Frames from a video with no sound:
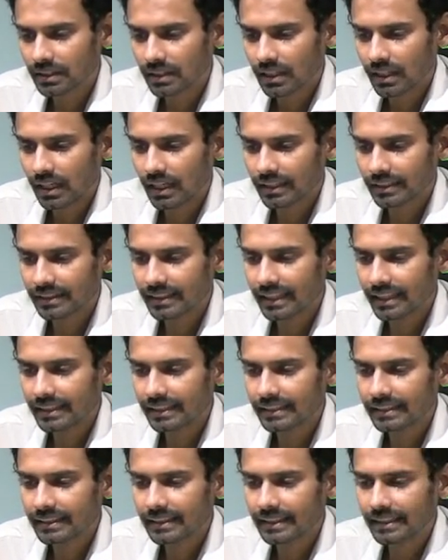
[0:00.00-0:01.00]
and then
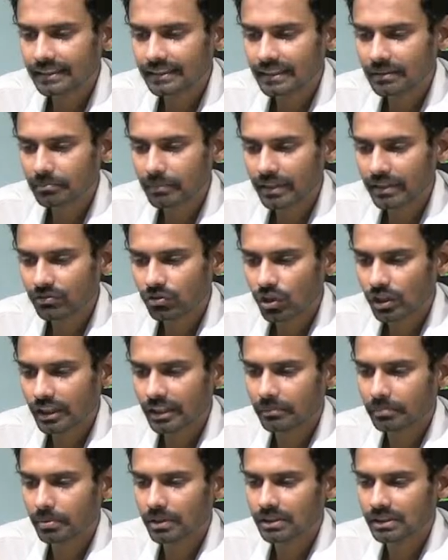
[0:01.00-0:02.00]
increasing by 40%,
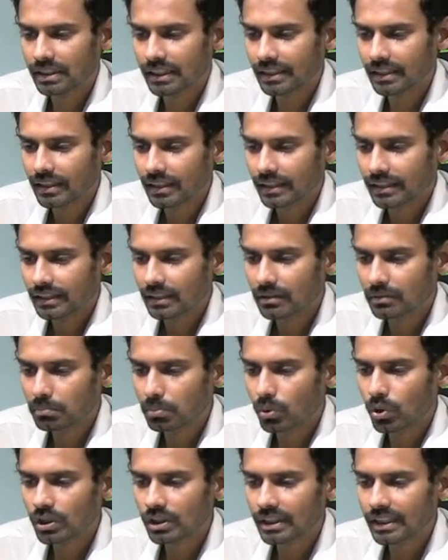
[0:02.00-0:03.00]
in
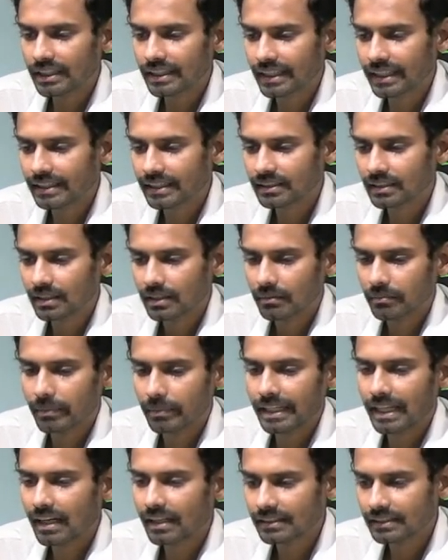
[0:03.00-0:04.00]
both the case my
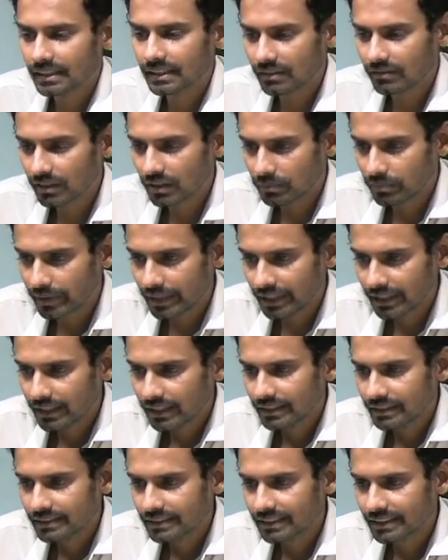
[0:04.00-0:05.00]
answer will be
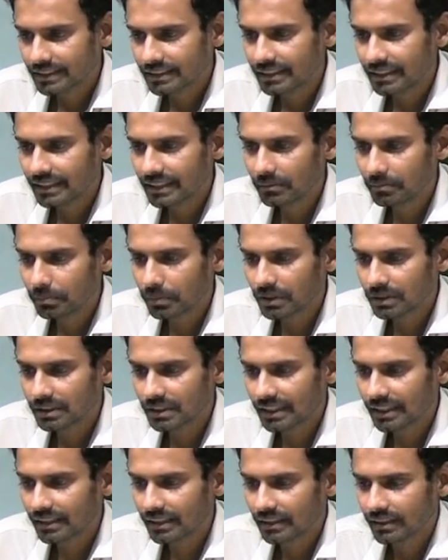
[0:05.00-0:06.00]
16%
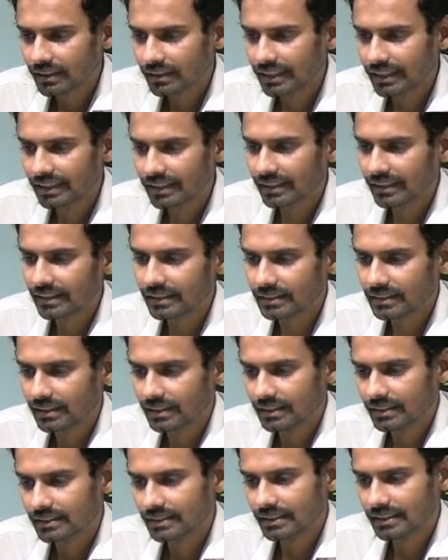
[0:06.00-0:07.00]
decrease,
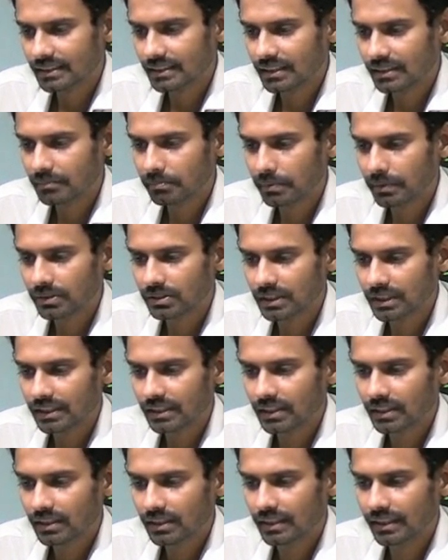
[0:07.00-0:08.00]
16%
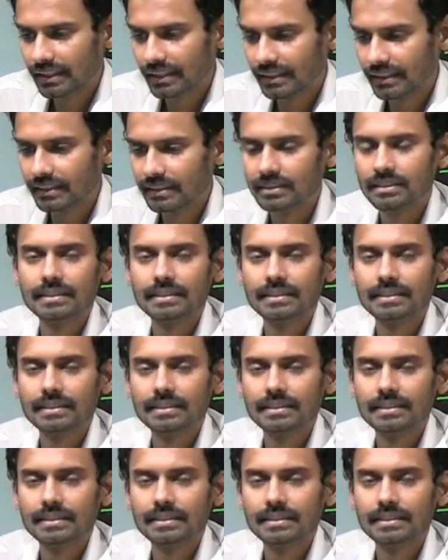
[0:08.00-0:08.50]
decrease.